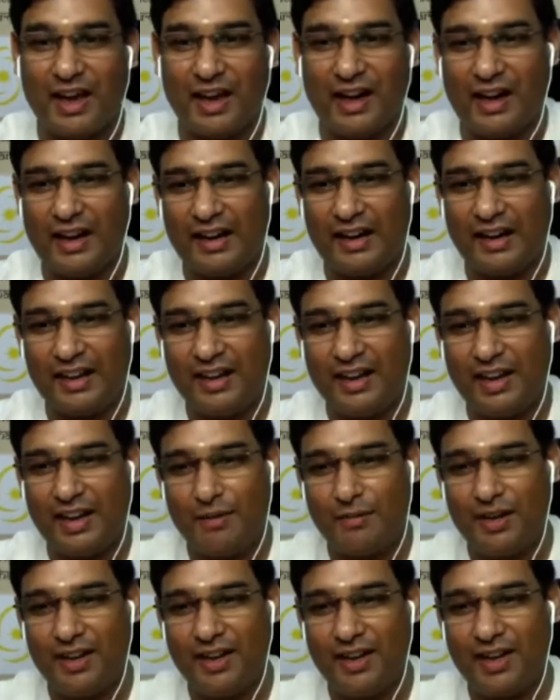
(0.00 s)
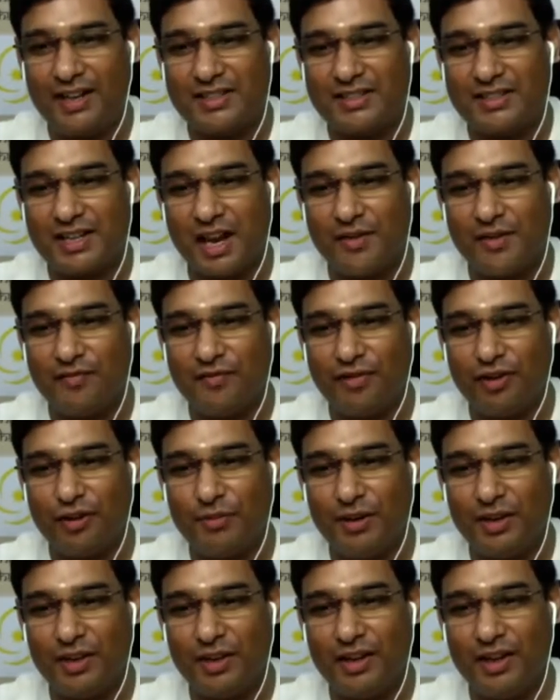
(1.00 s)
hardly anybody has time for
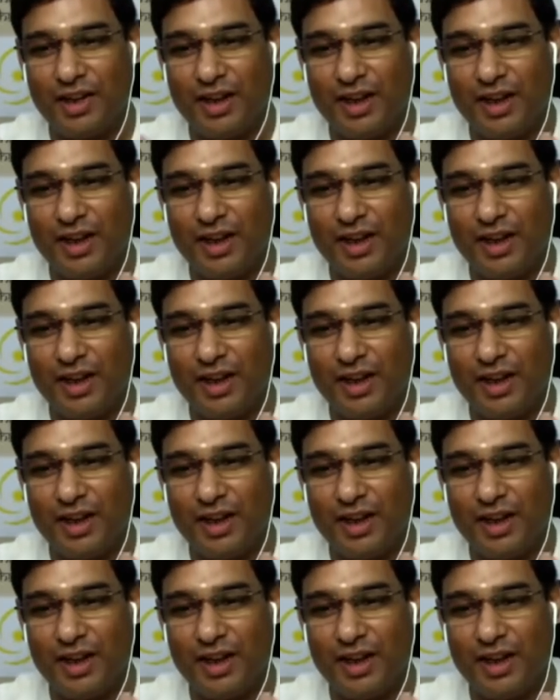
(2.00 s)
me.